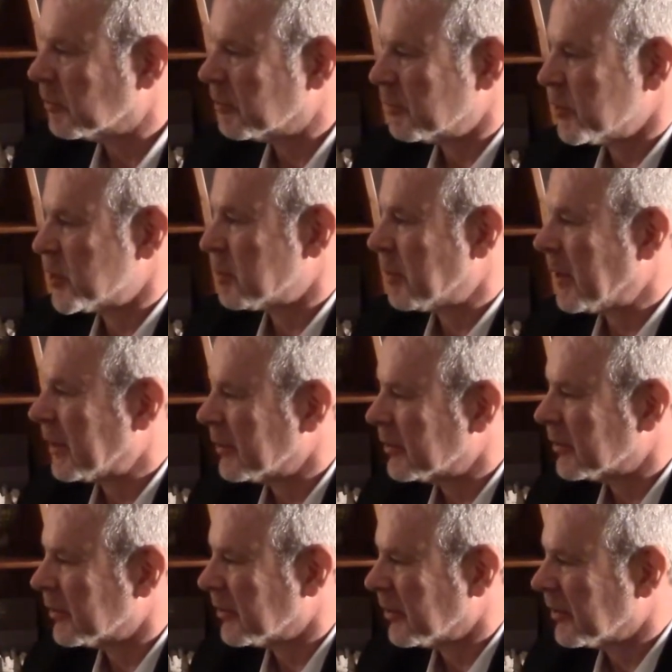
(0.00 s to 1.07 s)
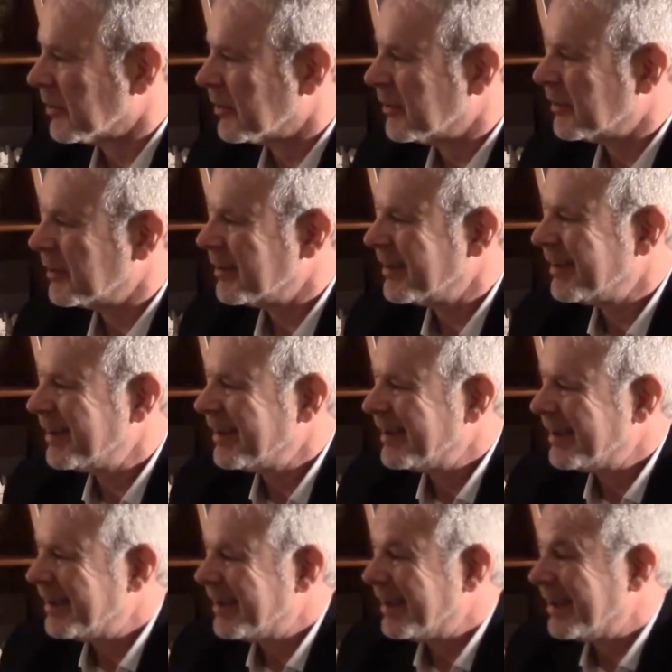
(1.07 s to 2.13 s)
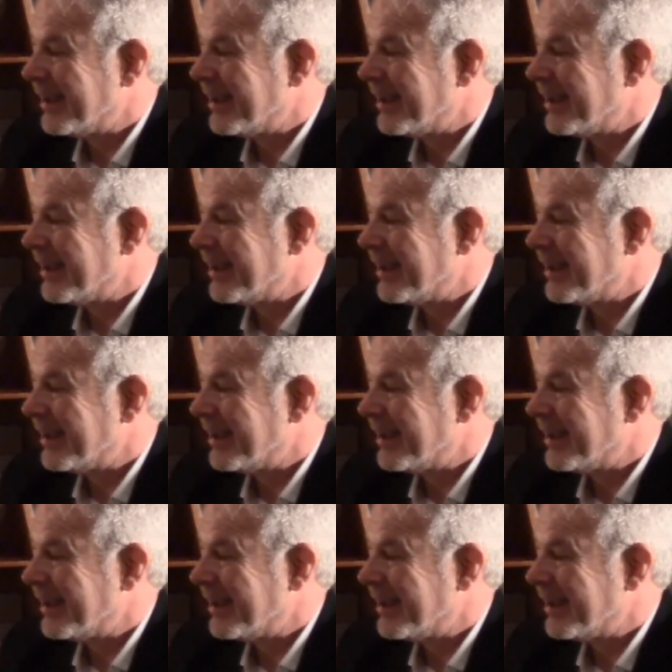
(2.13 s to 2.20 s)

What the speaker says: respond to her?